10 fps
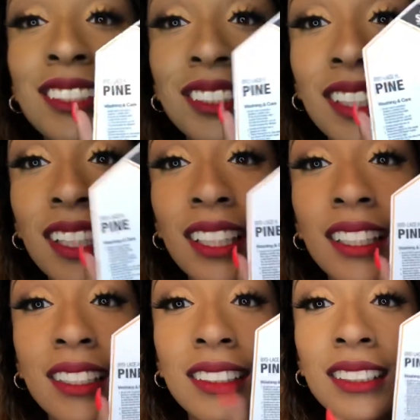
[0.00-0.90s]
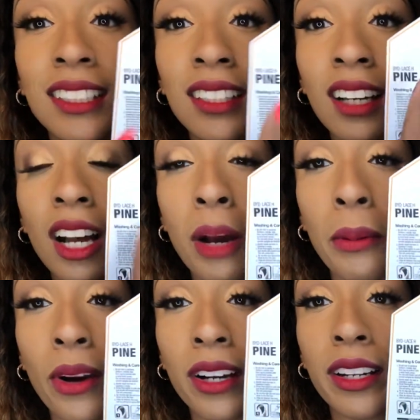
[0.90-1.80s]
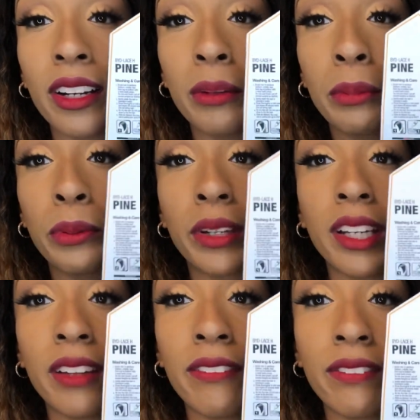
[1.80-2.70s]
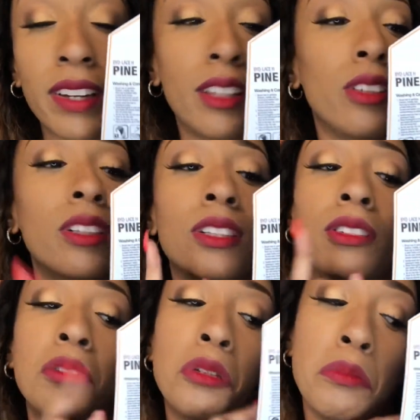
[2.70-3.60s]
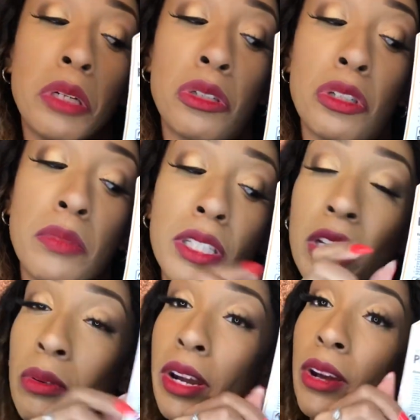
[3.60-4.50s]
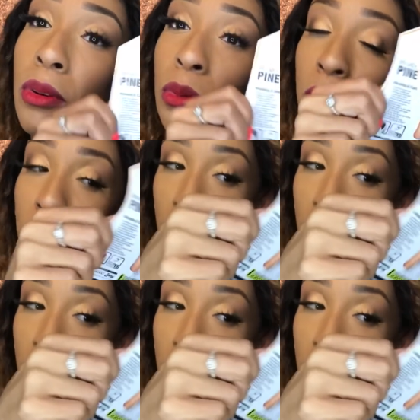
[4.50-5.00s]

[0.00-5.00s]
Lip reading: She is a part of their pre-feathered, let me make sure I'm saying it right. Oh,